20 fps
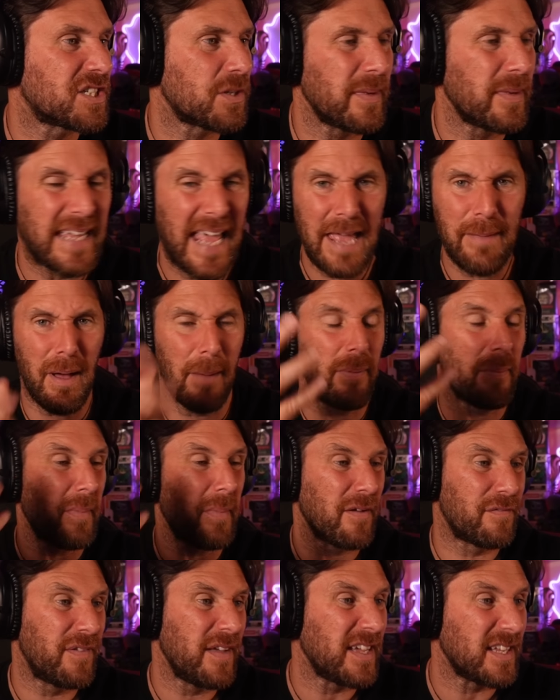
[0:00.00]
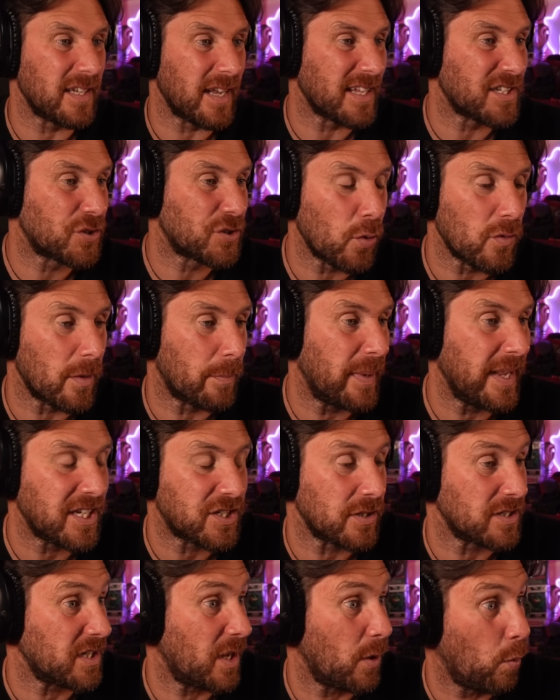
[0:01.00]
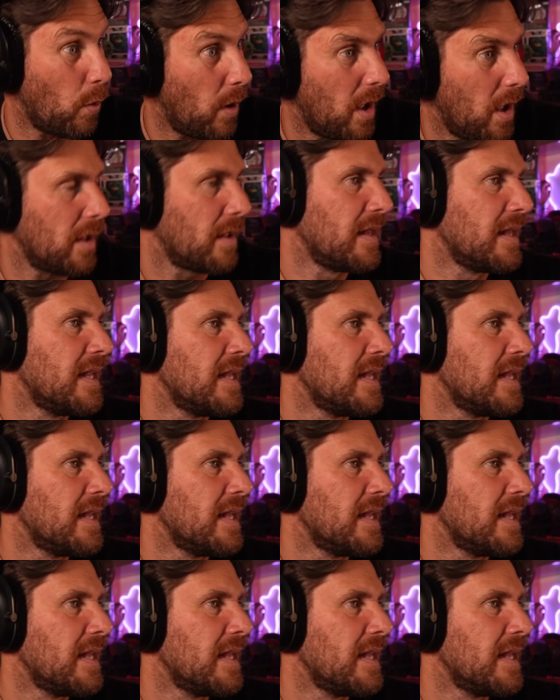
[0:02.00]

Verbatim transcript: so he came up on my feed and I saw the picture. I was like, what?